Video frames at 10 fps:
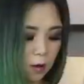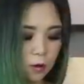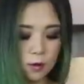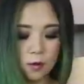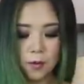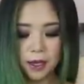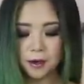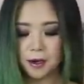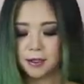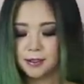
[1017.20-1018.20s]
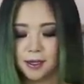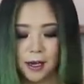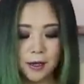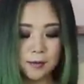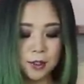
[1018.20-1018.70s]
Oh my God,
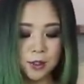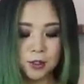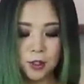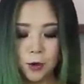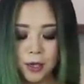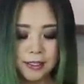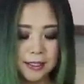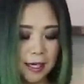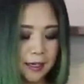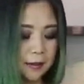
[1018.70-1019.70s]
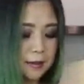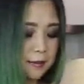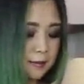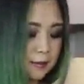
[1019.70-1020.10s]
I am so excited.